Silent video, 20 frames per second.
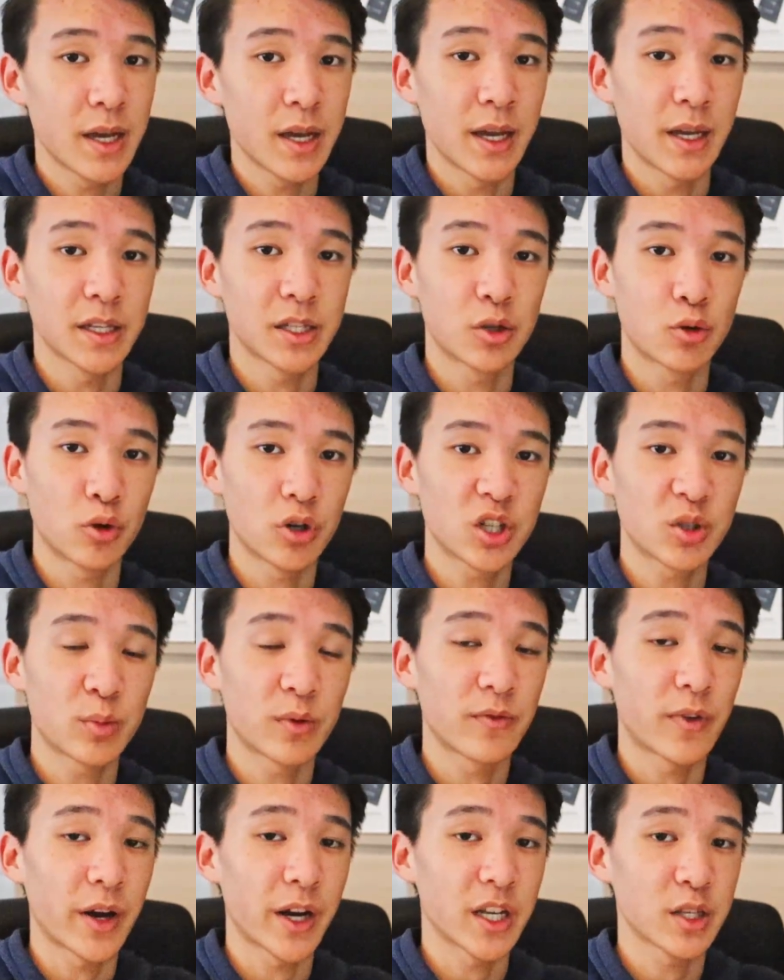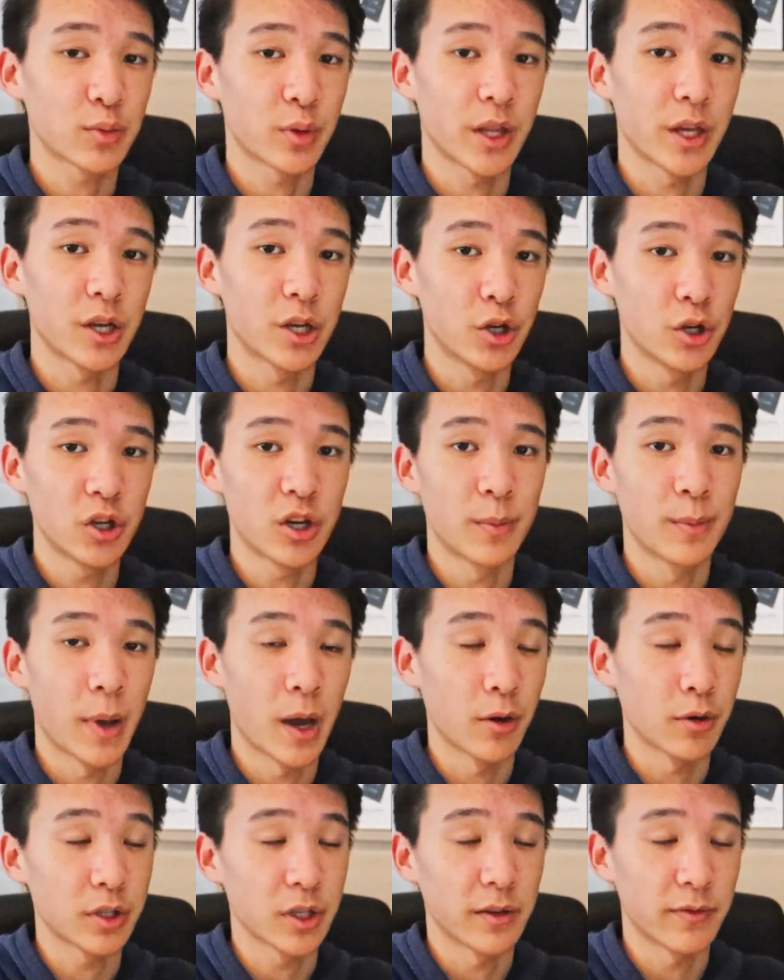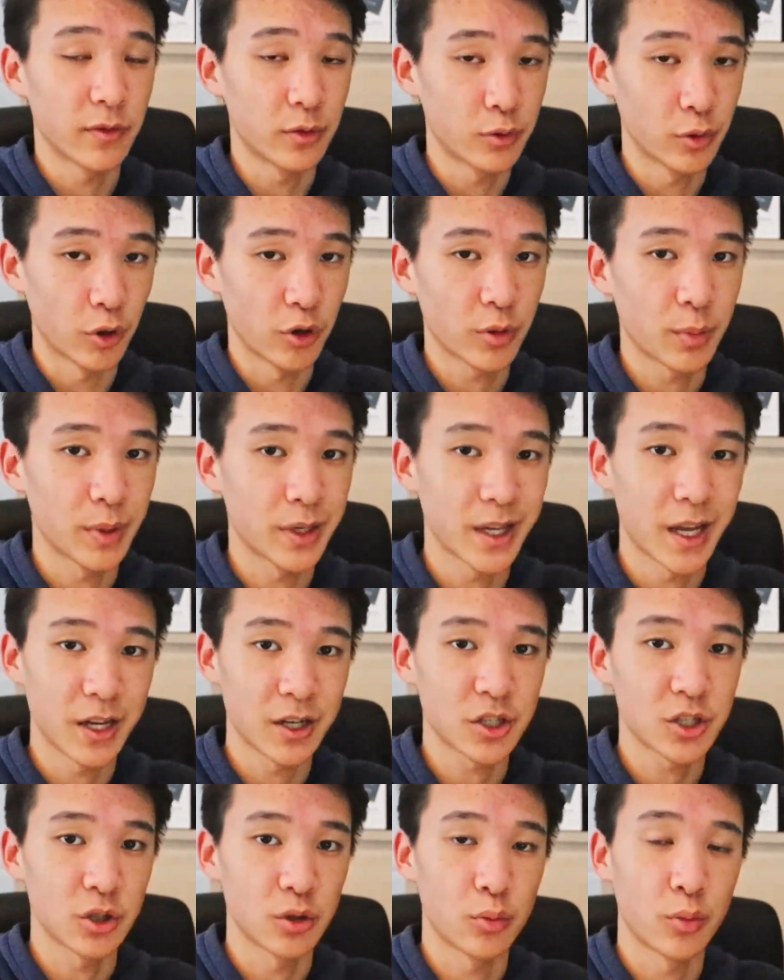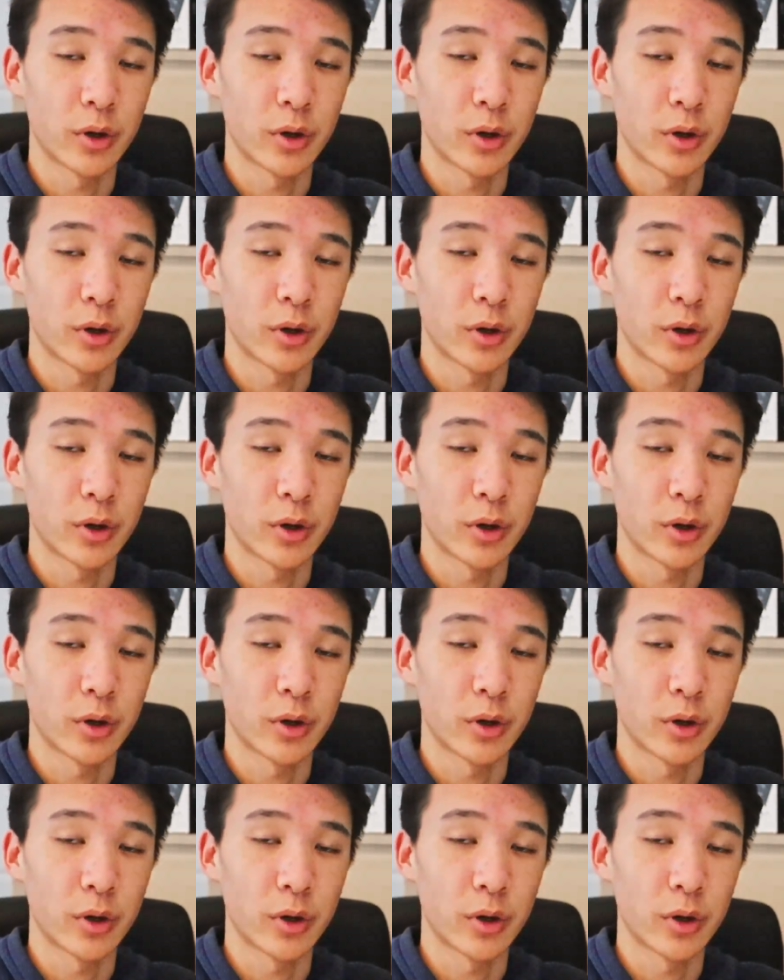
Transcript: is going to provide us with a good amount of growth potential,